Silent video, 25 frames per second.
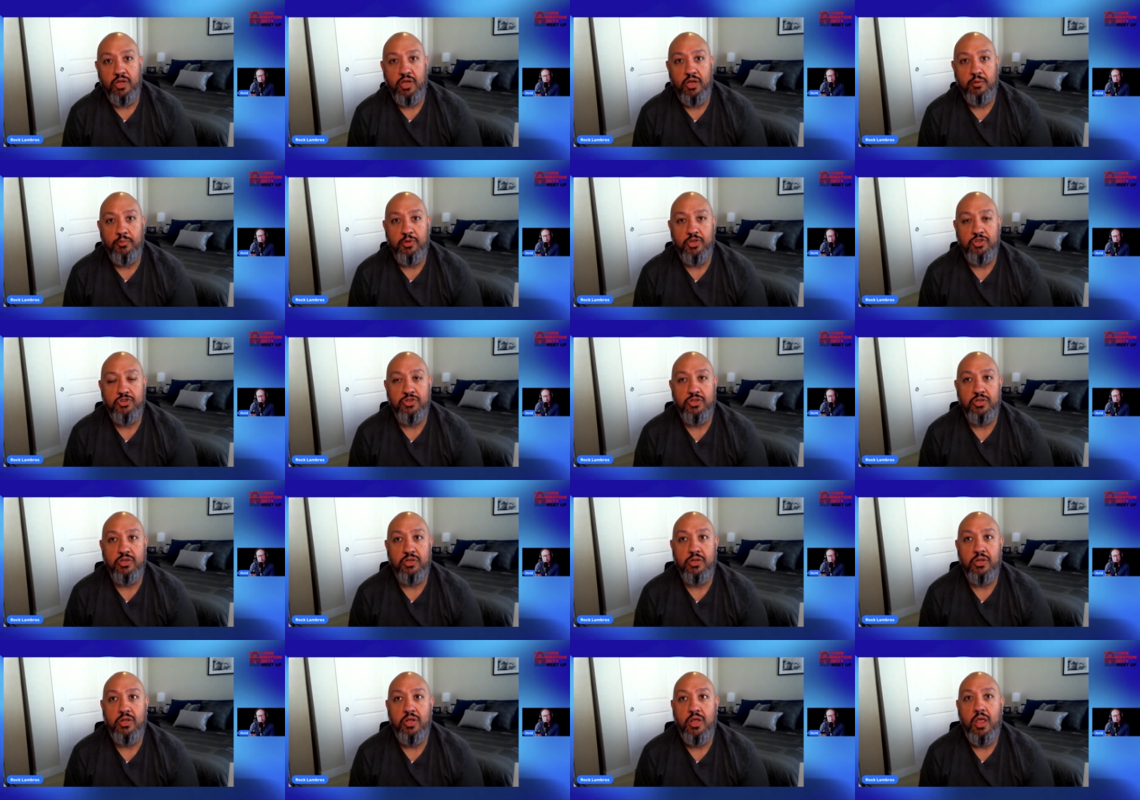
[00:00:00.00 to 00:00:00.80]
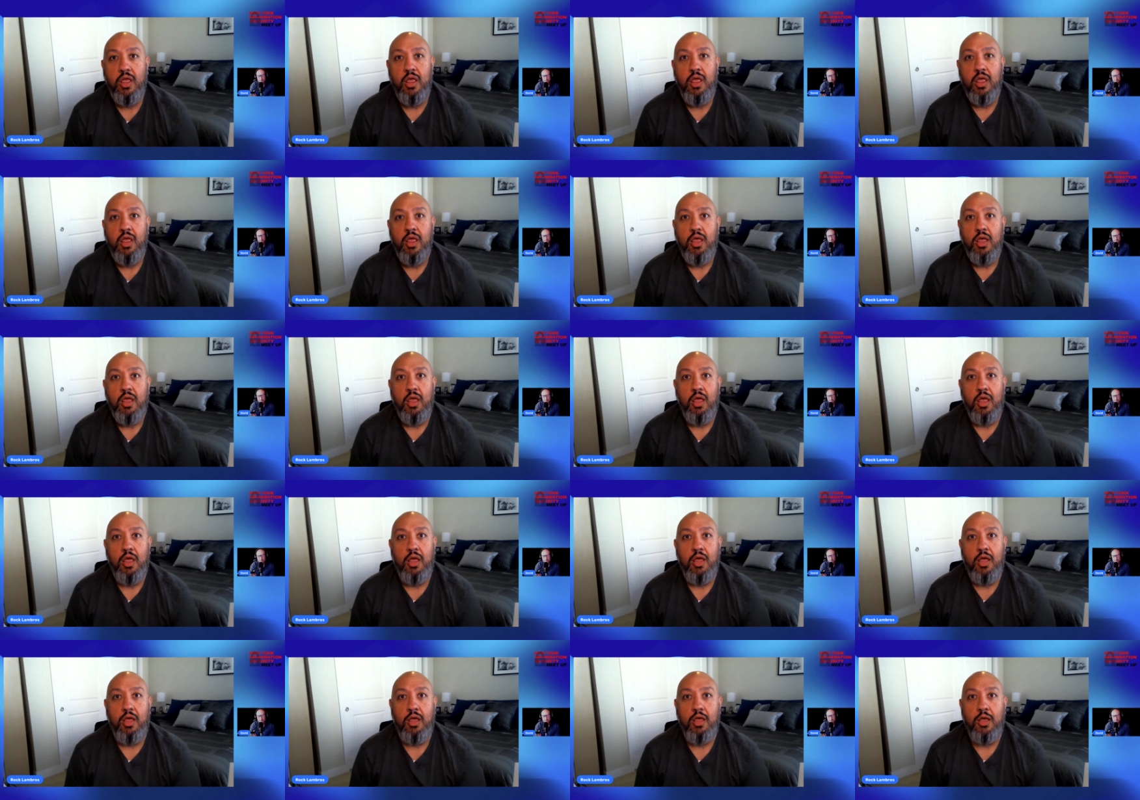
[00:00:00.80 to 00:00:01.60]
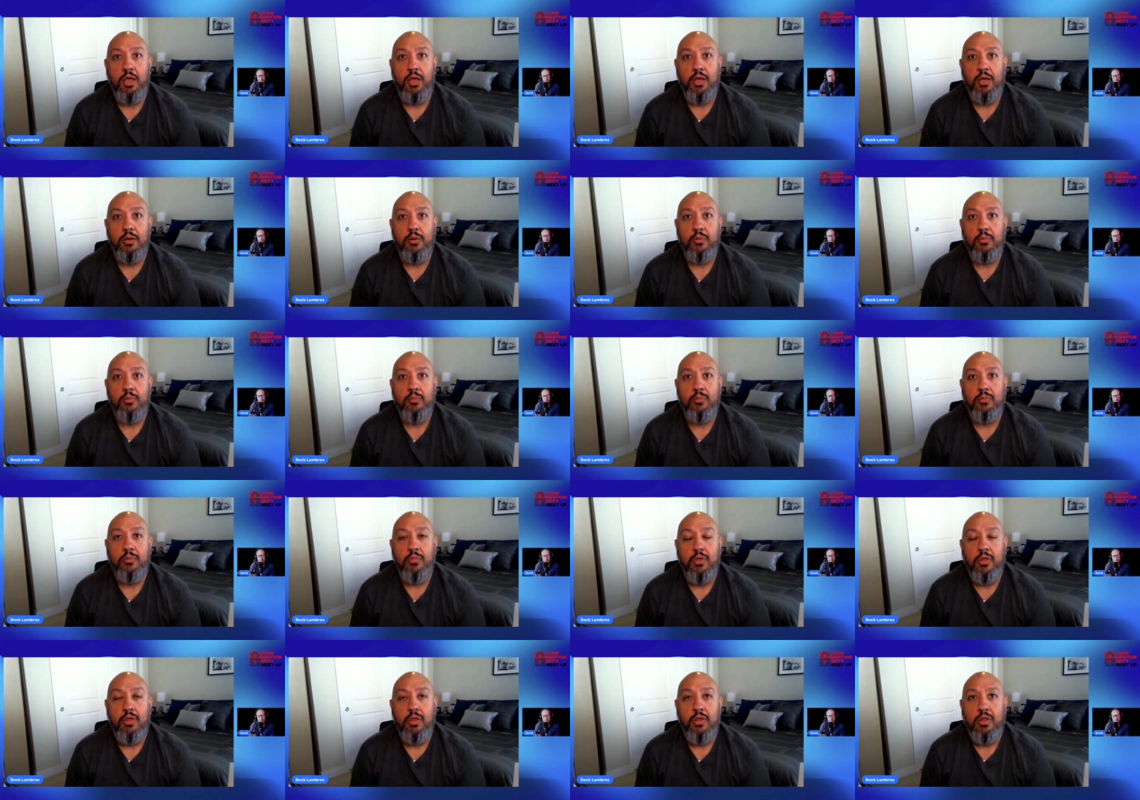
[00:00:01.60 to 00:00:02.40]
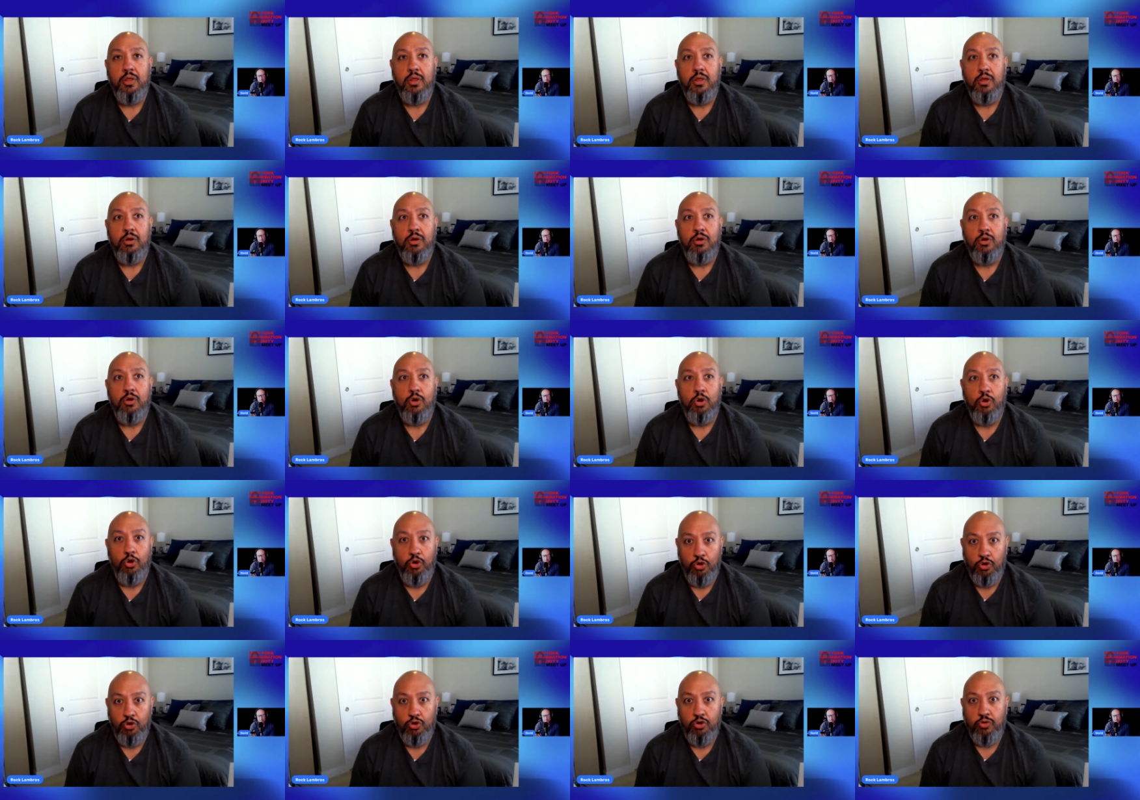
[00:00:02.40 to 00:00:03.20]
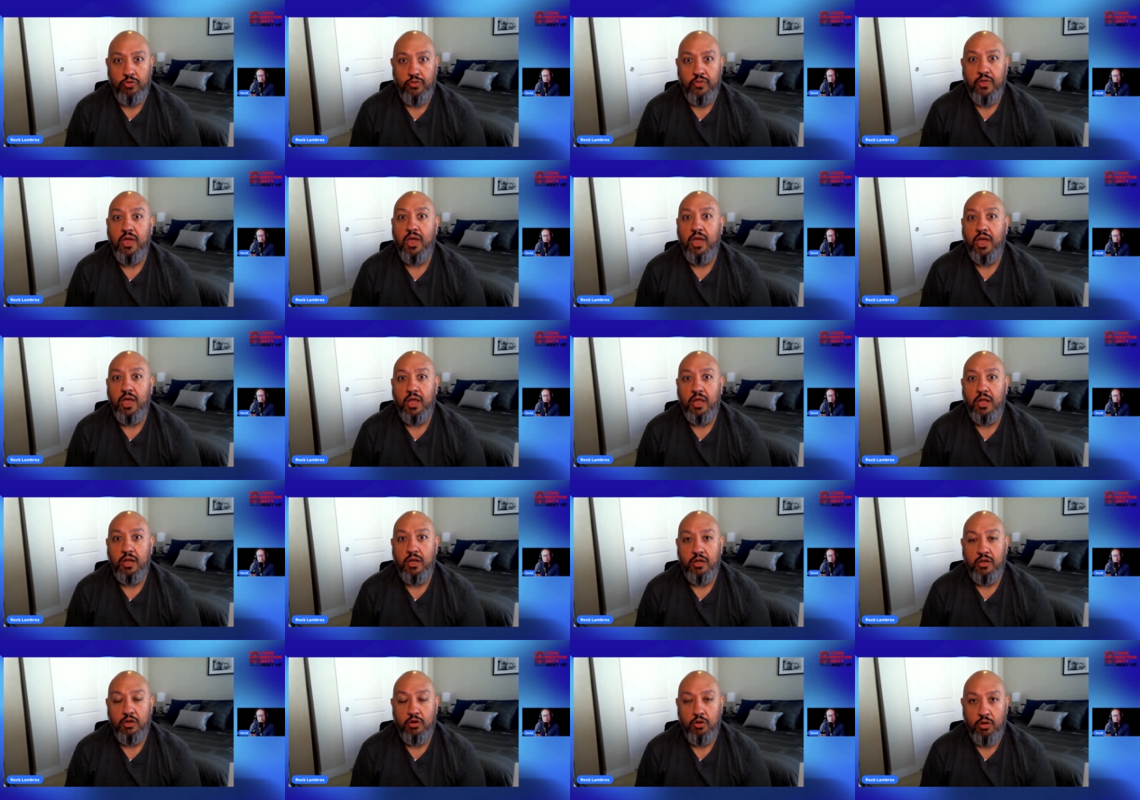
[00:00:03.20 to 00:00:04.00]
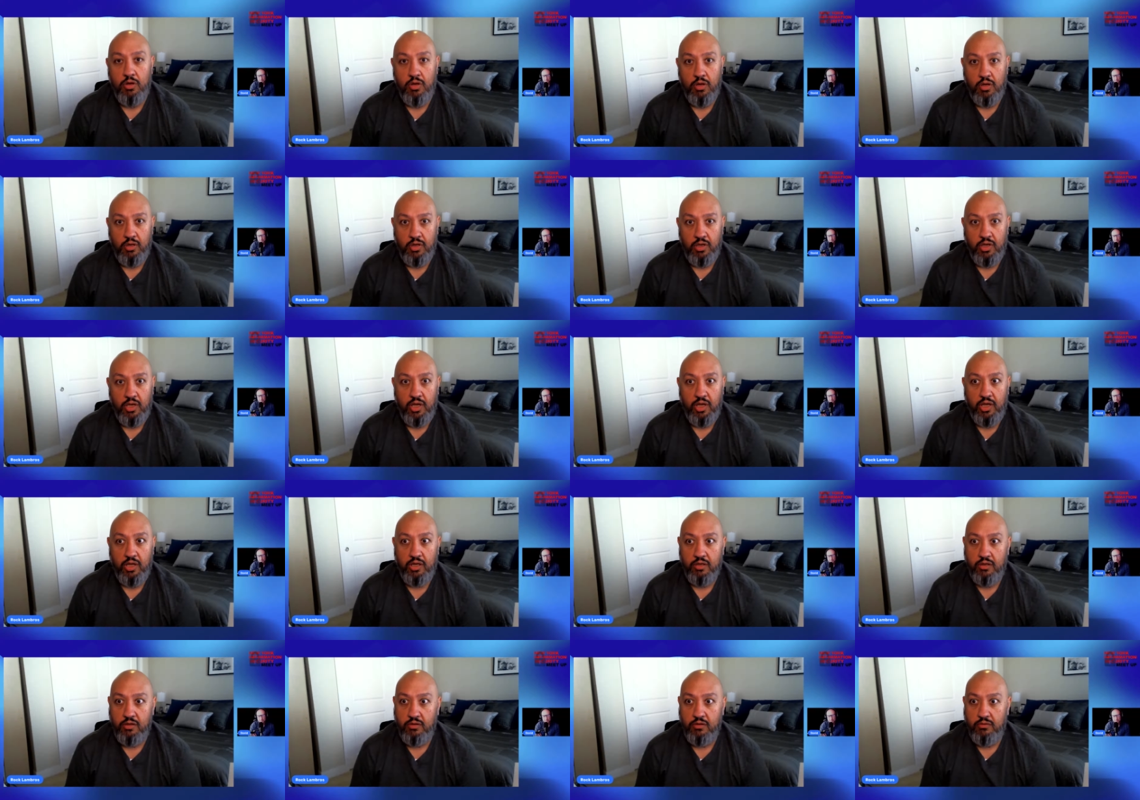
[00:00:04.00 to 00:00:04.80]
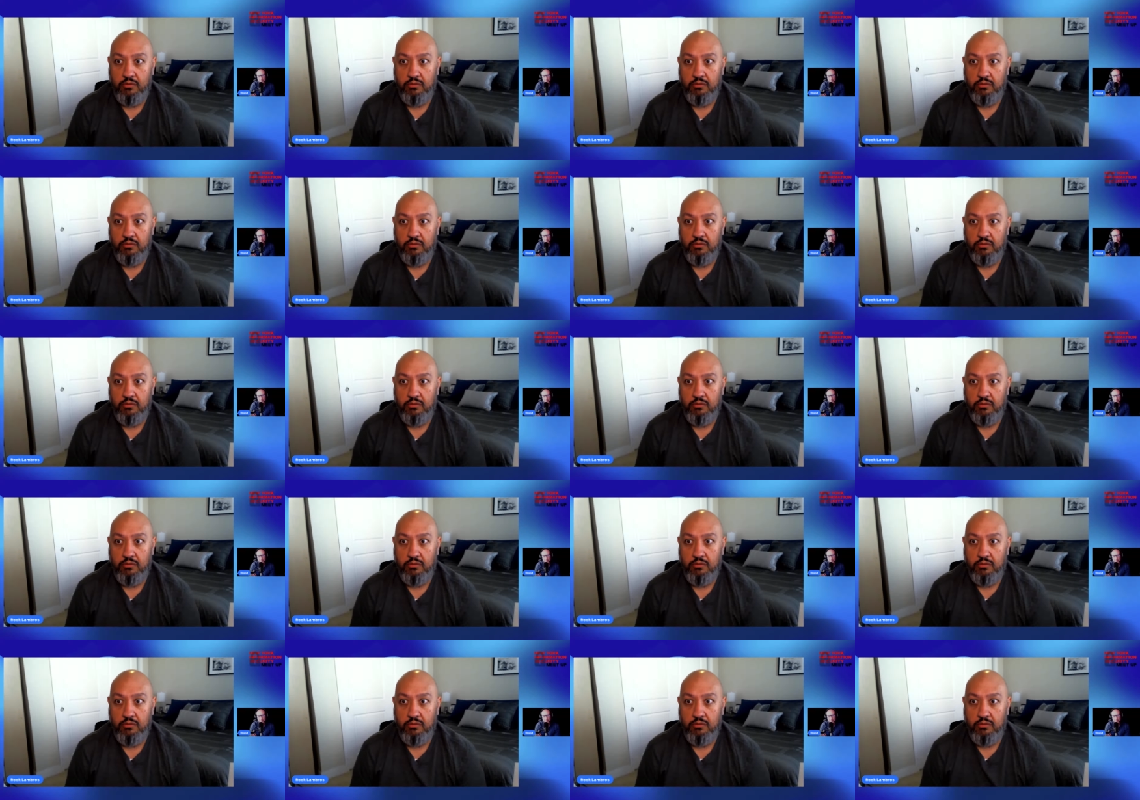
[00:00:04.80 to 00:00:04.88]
I mentioned um, earlier that I had